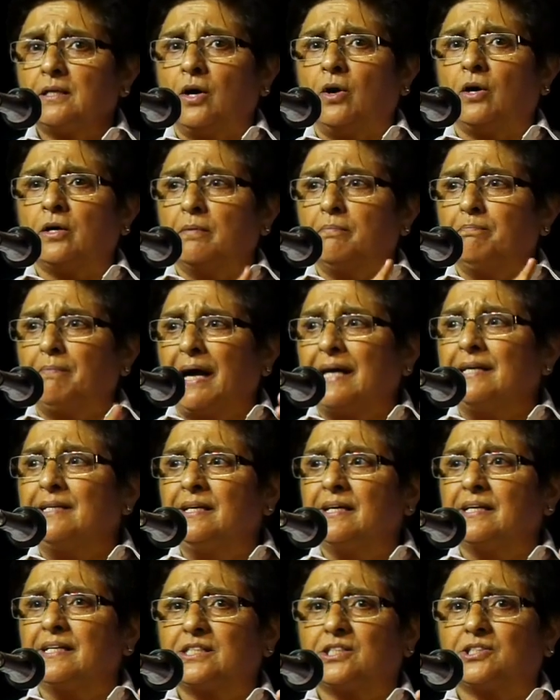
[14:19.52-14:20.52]
or a
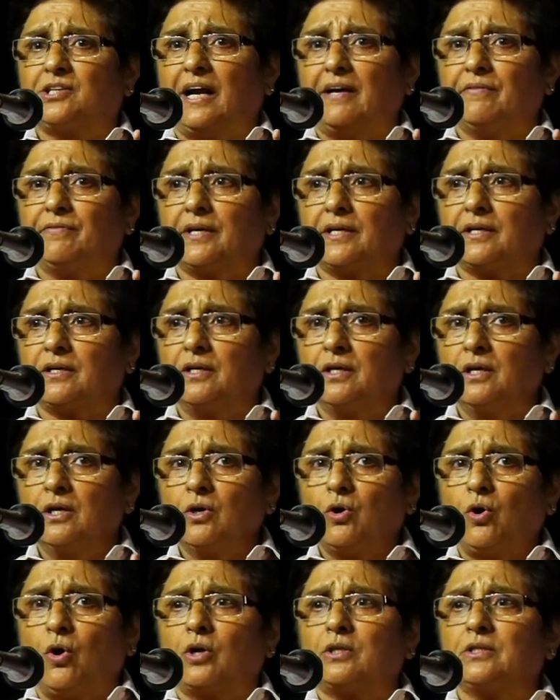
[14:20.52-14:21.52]
minor is driving,
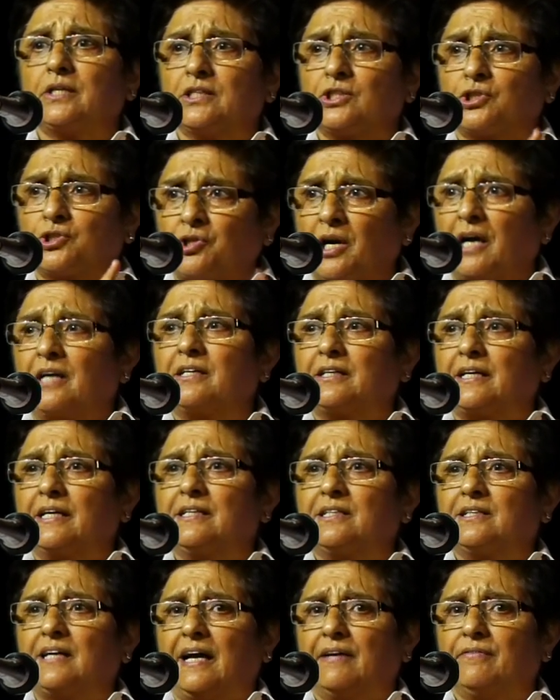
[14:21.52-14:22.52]
or there's
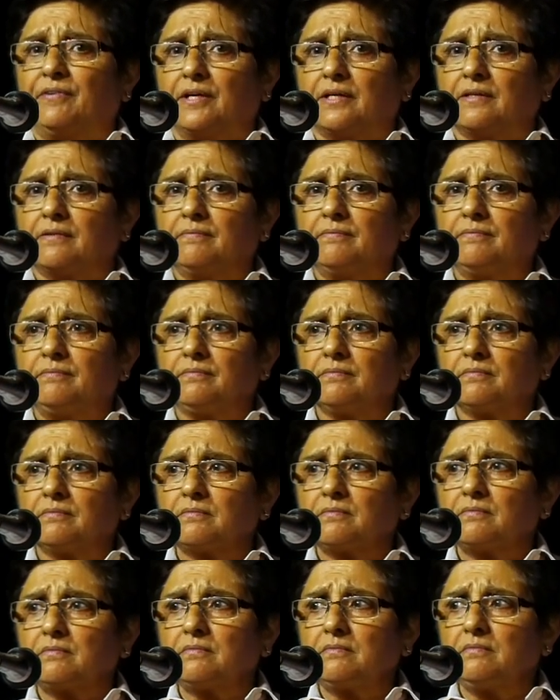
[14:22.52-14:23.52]
drunken driving,
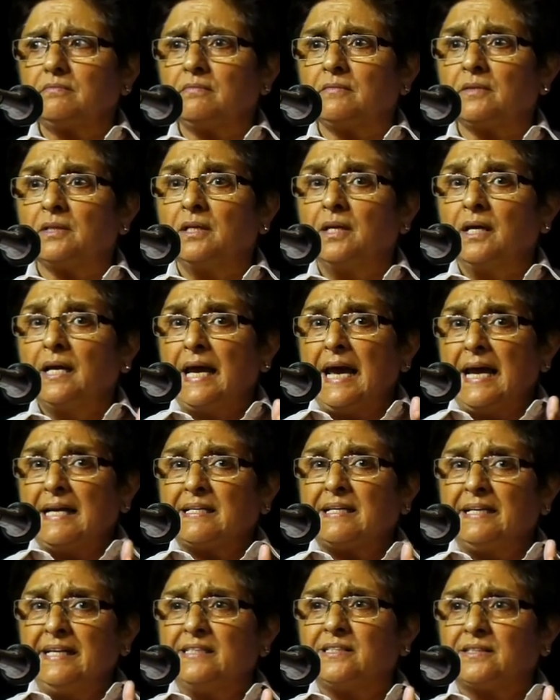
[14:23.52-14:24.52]

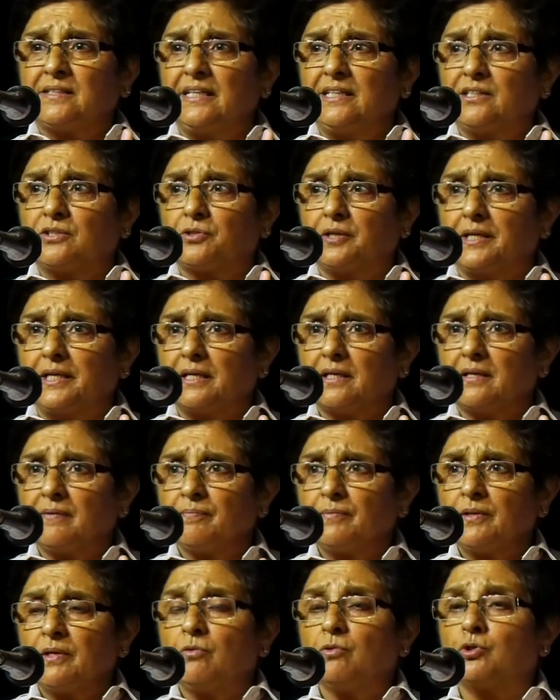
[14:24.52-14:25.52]
at least these three
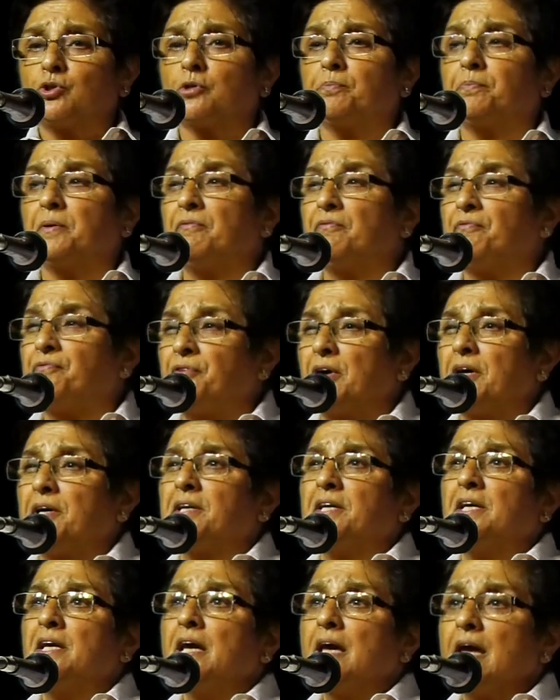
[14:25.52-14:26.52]
should be
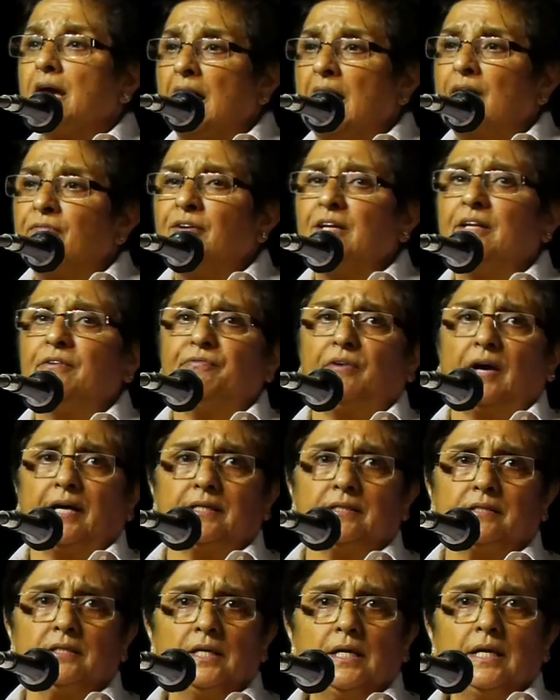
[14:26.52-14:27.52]
very heavily
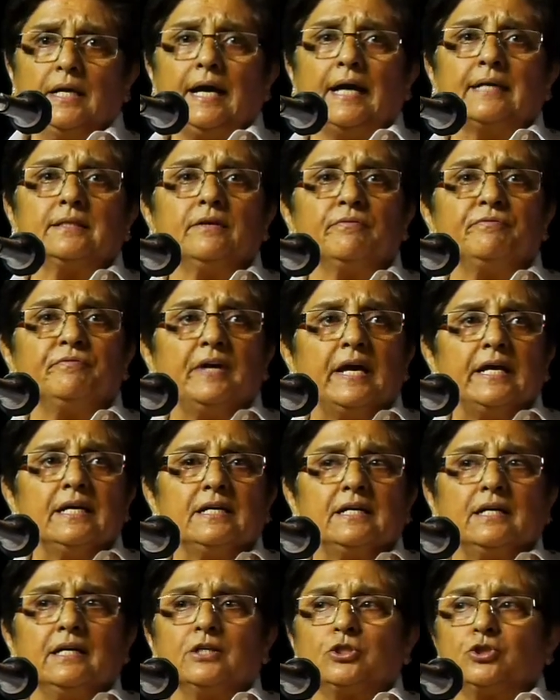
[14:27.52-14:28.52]
fined. And the
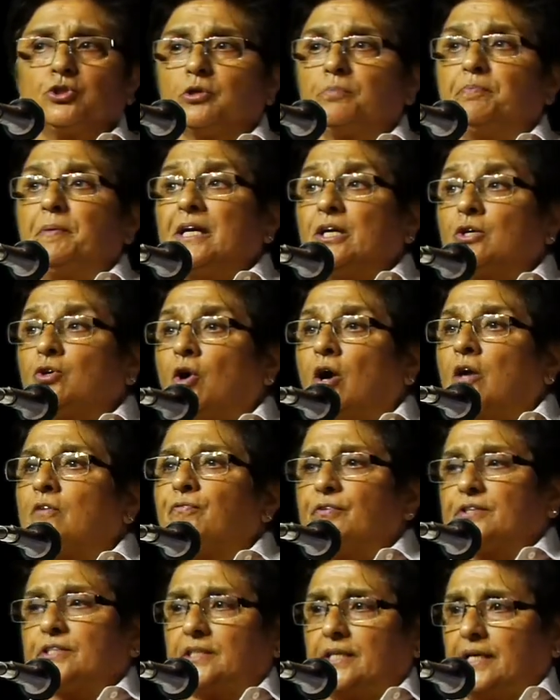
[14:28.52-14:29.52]
vehicle should be
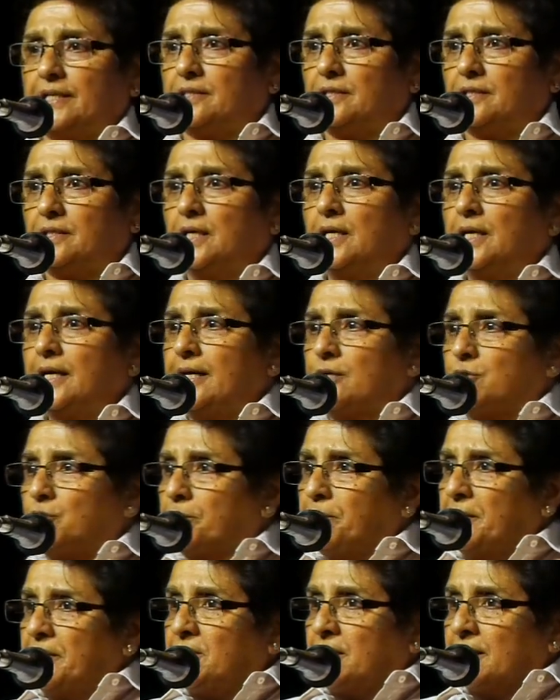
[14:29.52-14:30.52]
confiscated. It
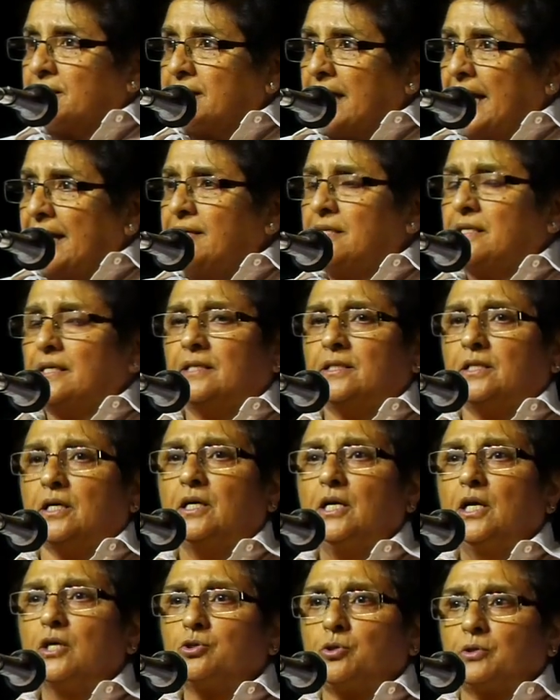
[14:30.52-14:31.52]
should be detained in
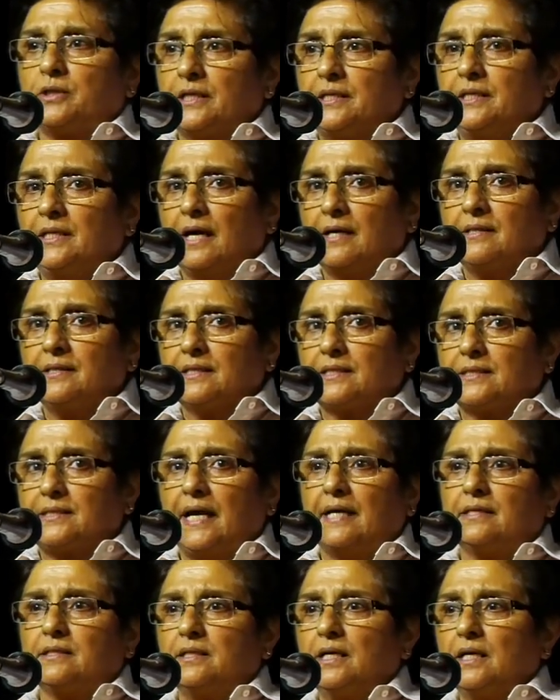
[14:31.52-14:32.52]
the, so that he
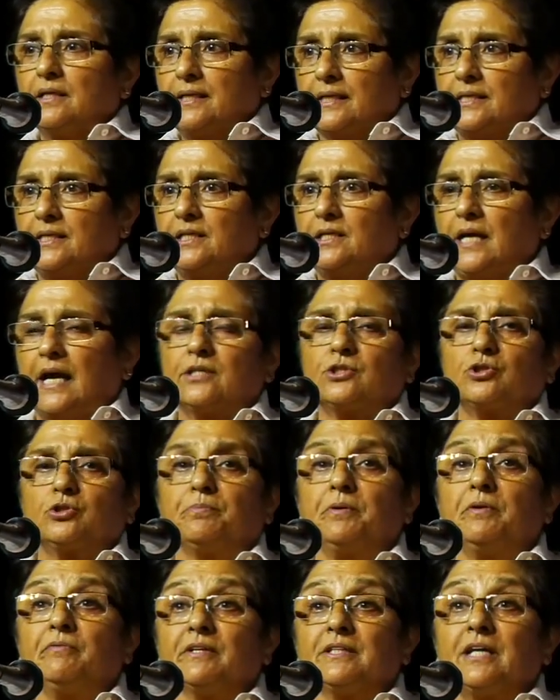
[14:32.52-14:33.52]
understands that he has
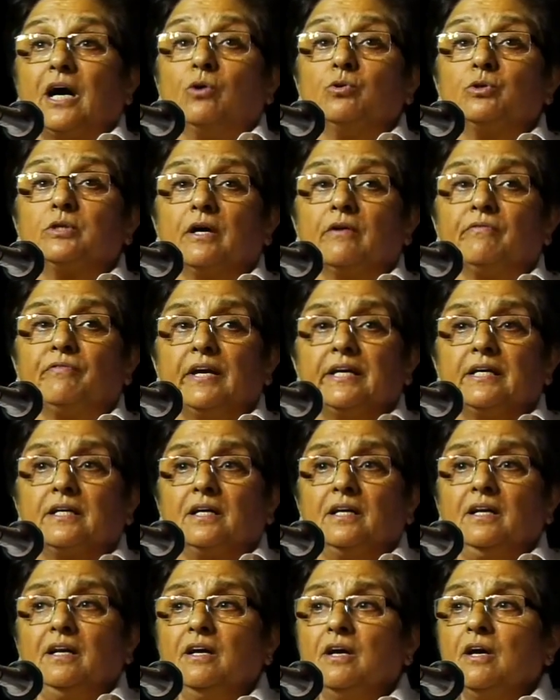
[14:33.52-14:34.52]
to be without a
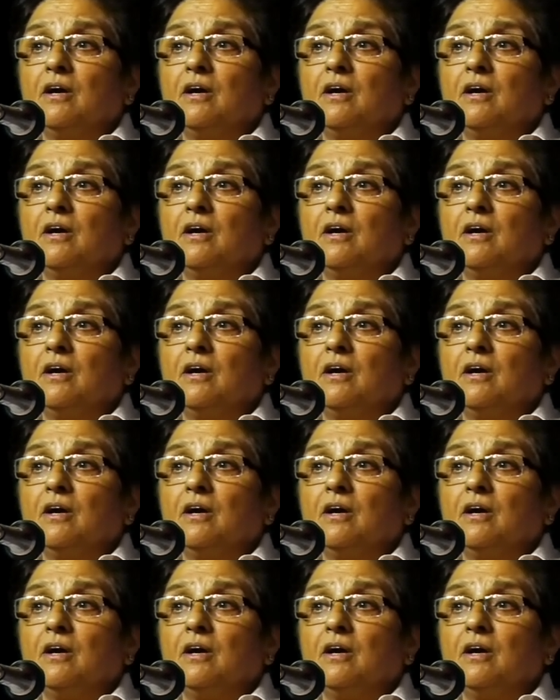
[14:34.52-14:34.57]
vehicle